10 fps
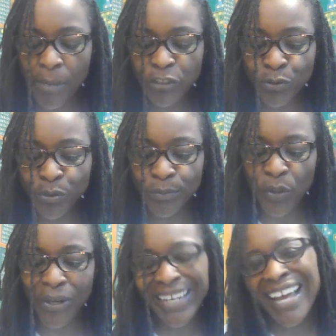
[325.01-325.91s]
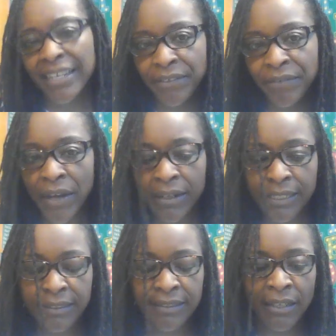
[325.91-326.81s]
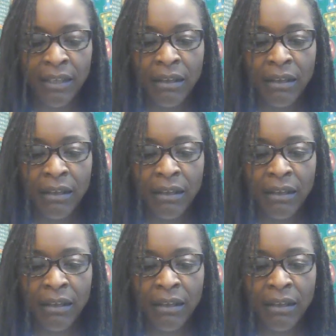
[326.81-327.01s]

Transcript: Mushrooms are a kind of fungus.